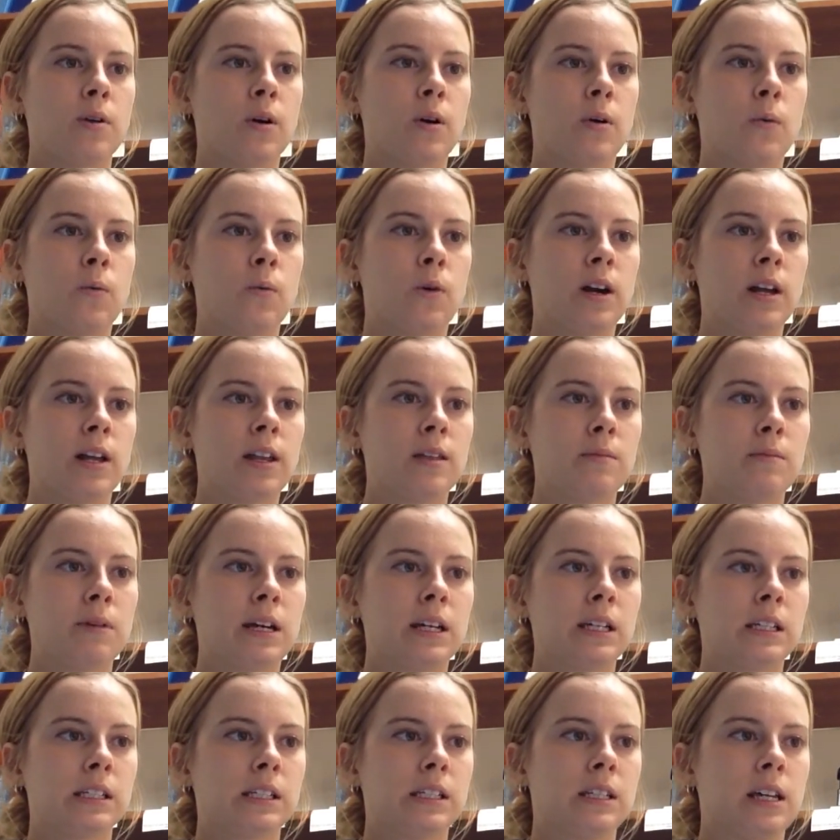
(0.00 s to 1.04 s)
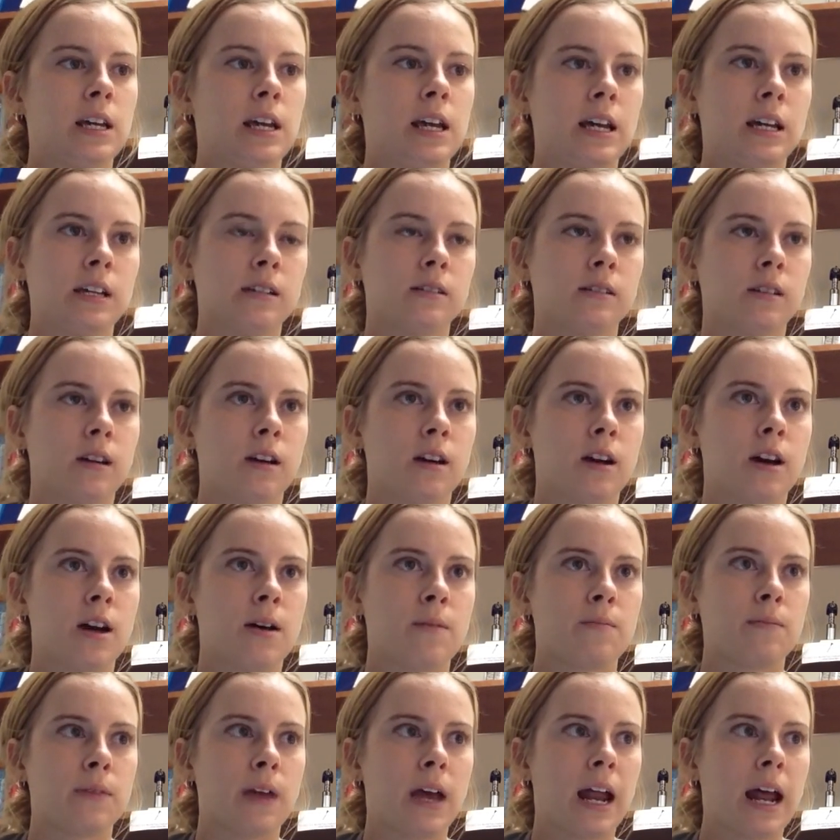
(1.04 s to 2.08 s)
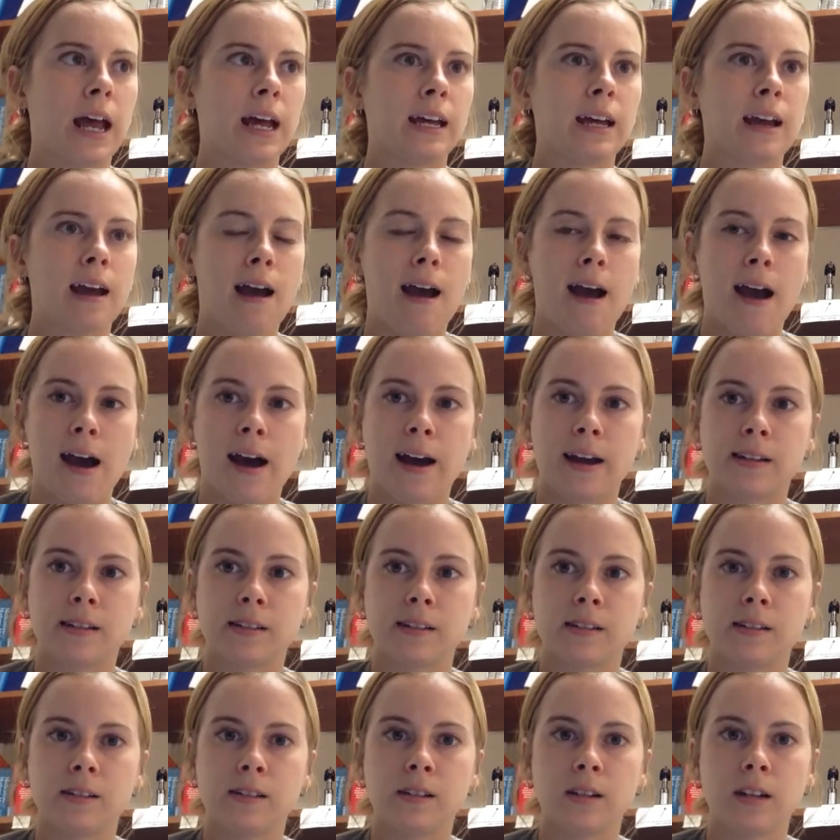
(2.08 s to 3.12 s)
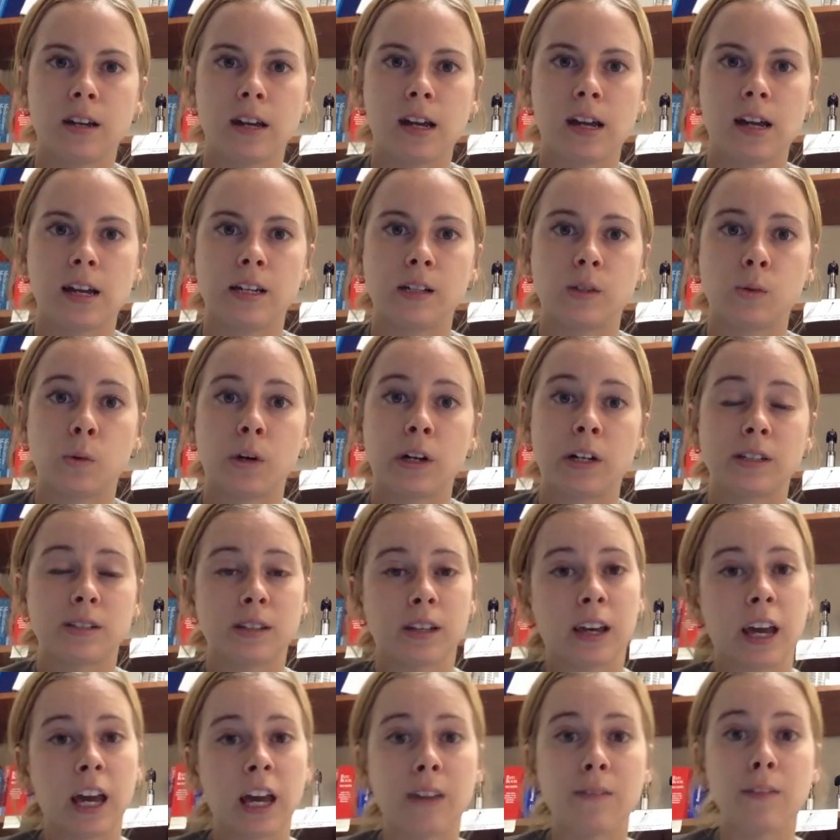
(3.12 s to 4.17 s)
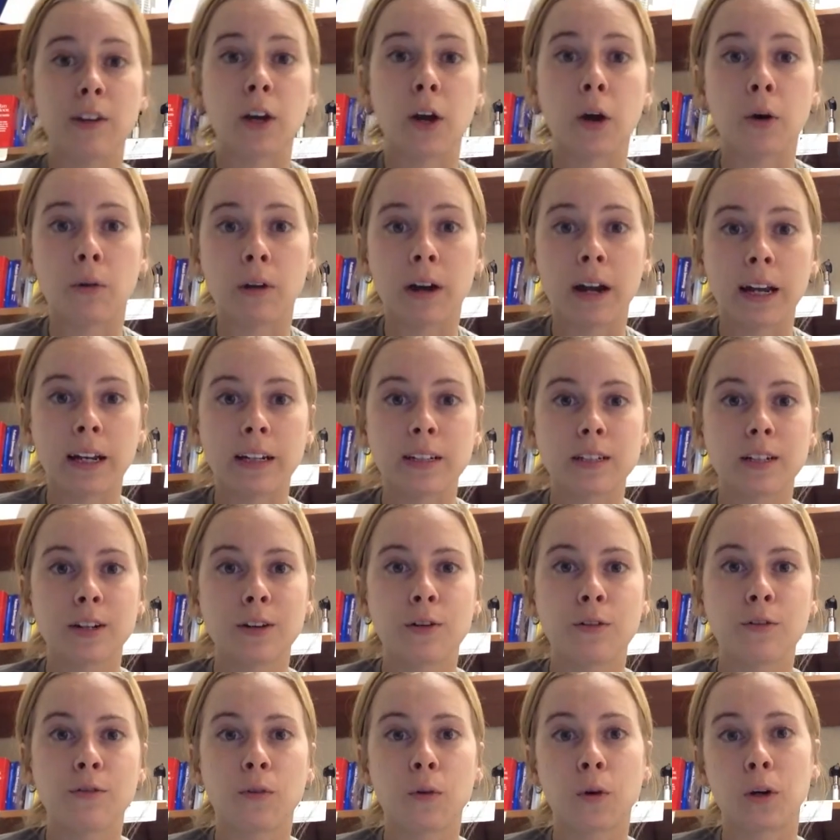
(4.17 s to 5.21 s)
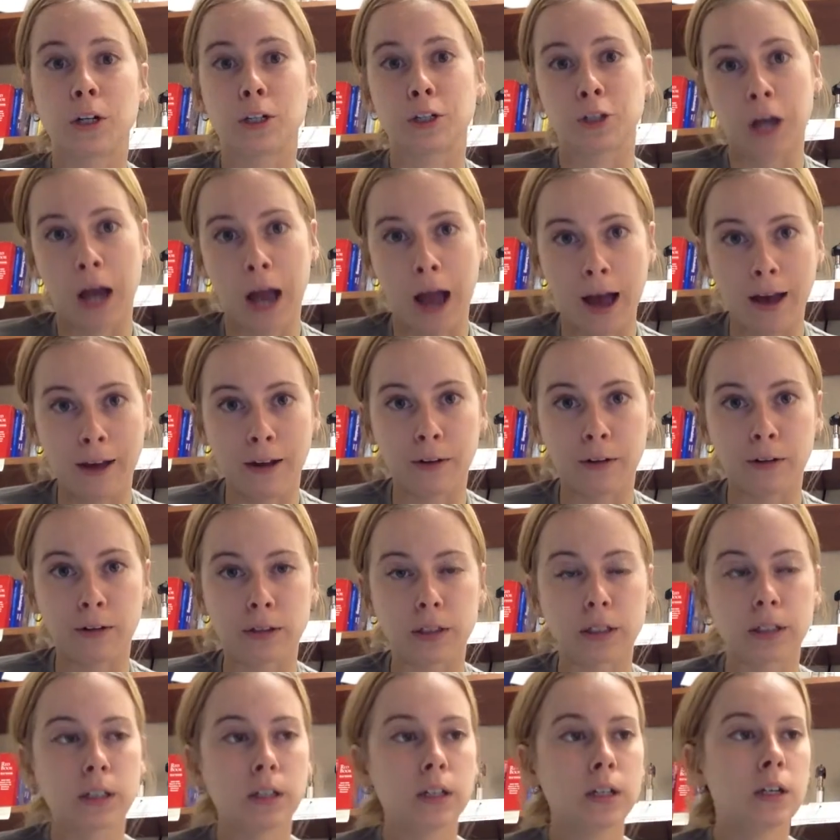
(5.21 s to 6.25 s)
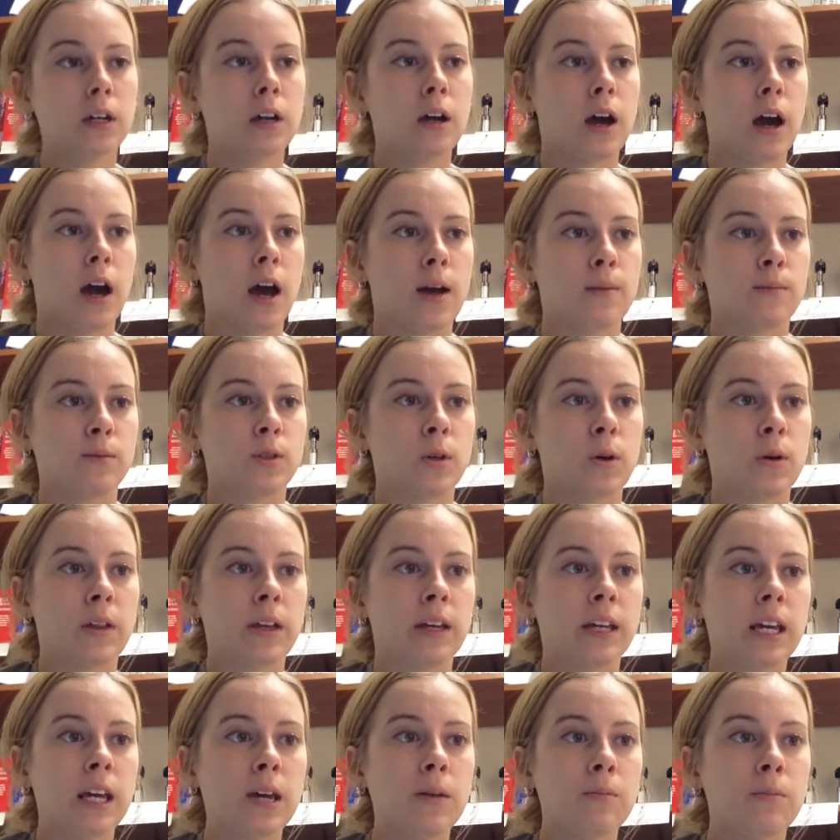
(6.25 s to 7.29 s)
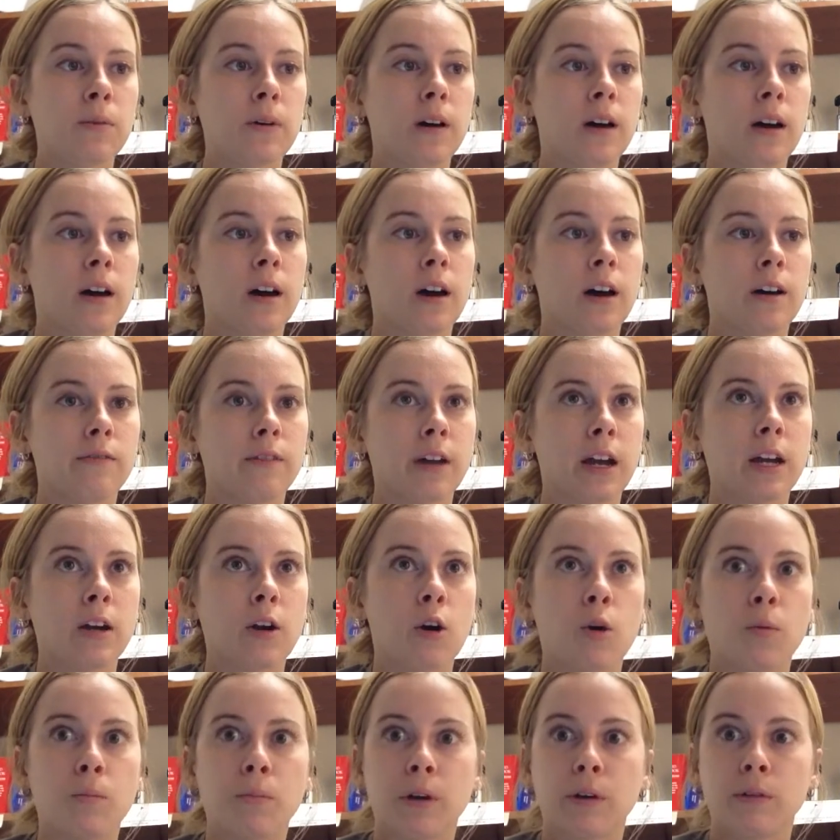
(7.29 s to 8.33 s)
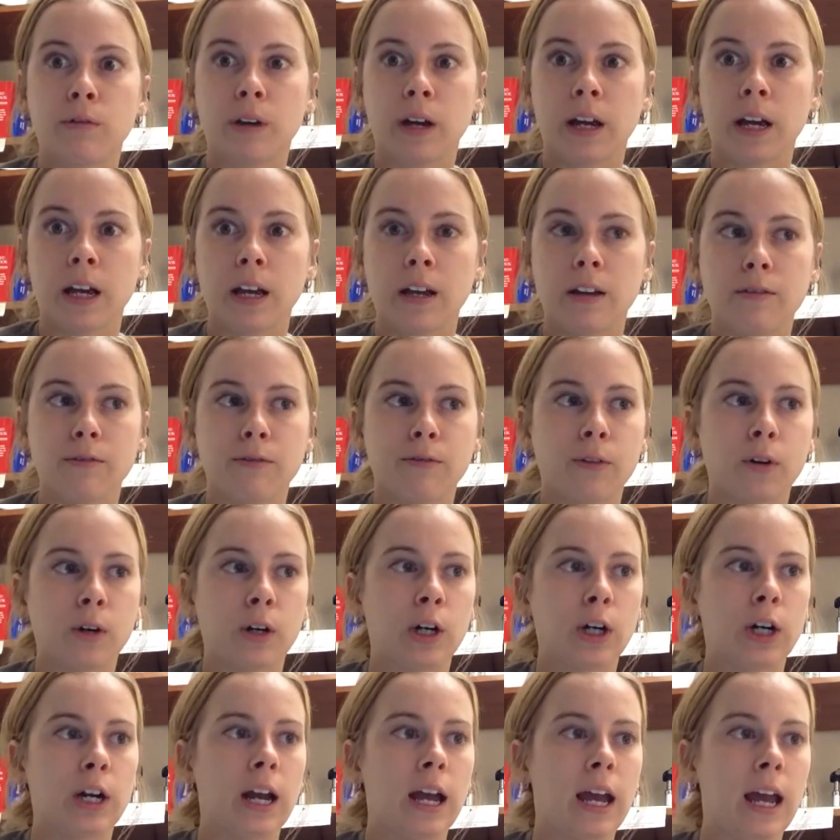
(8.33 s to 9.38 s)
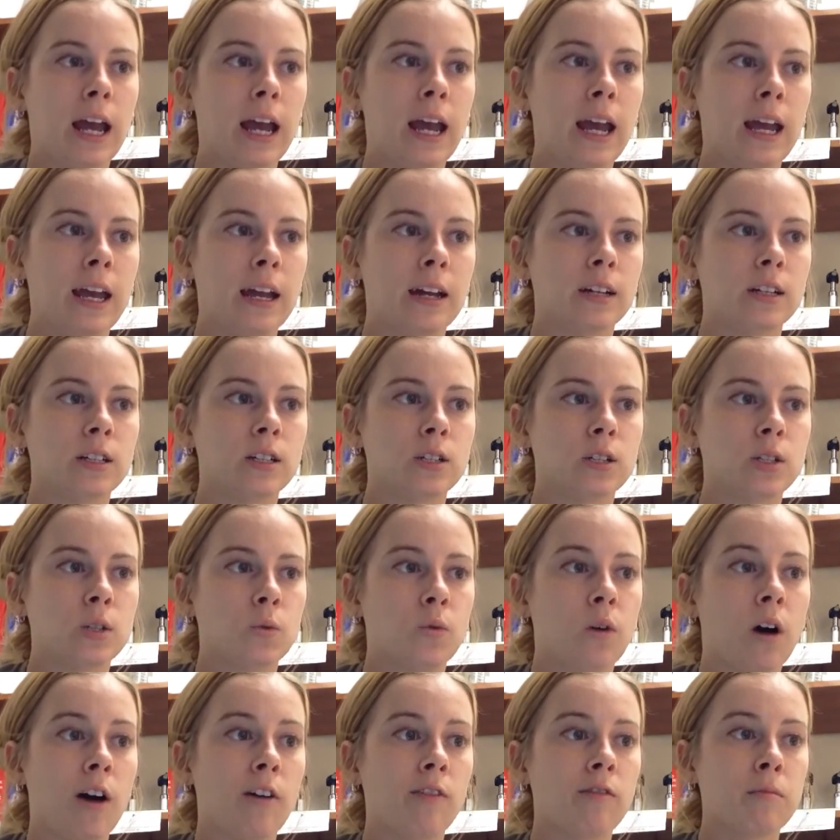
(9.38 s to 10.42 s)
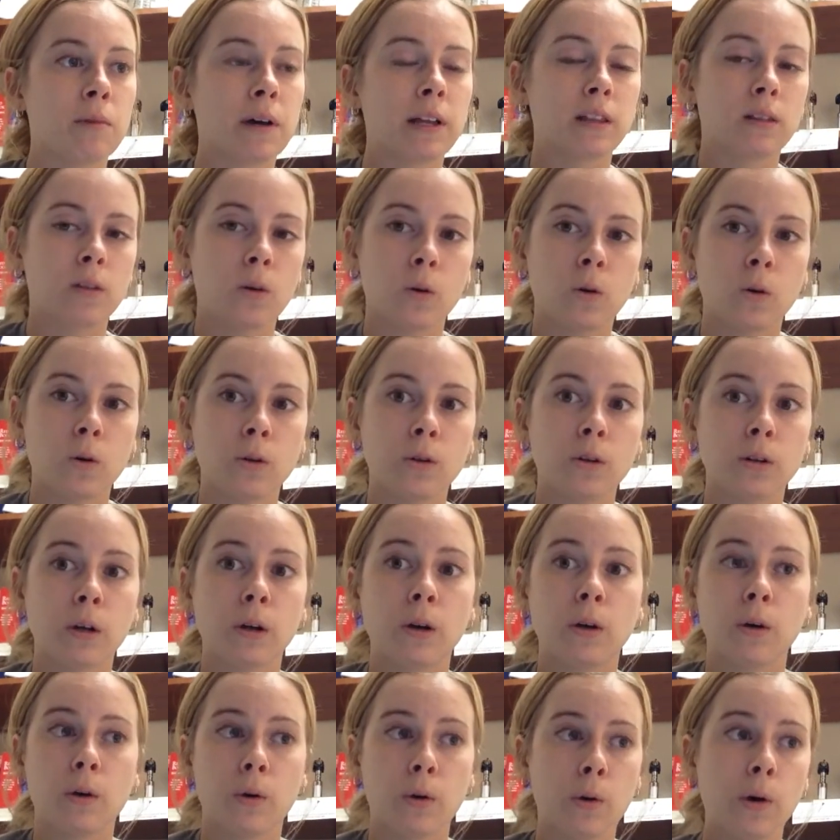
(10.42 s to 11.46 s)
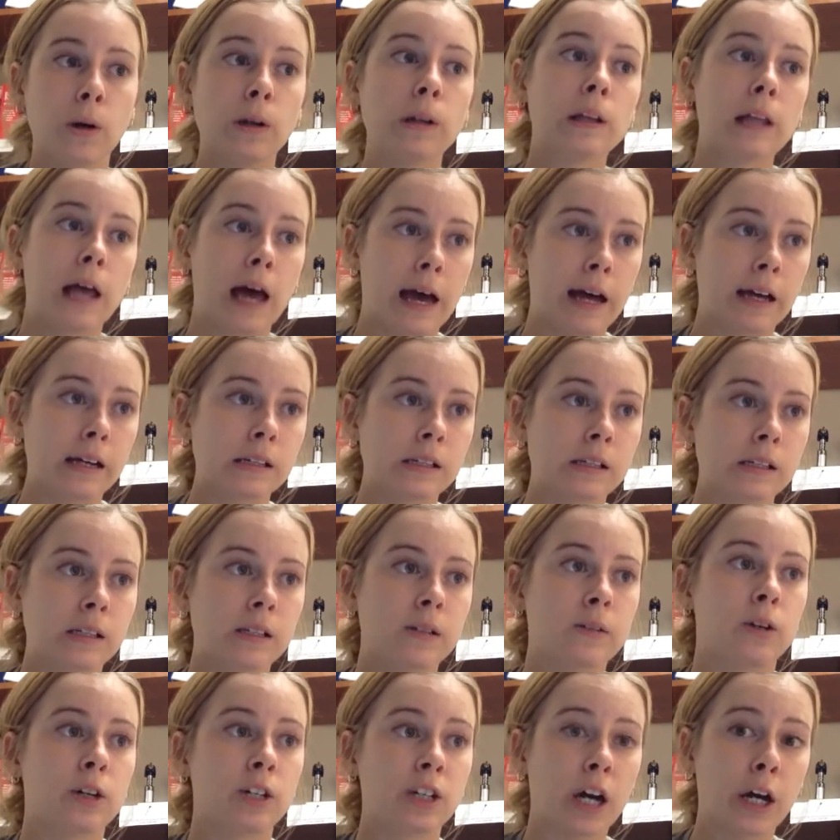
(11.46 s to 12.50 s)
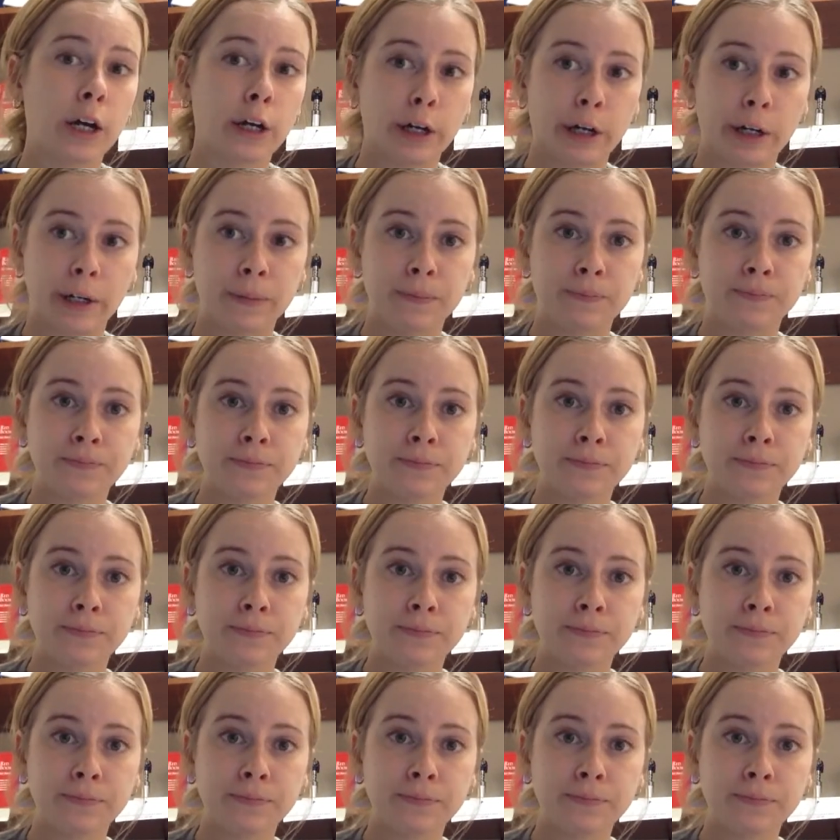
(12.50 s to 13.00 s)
One of the biggest things that I get asked is, what is the KVO rate for a child? So the keep vein open rate for a 12-month-old or less or younger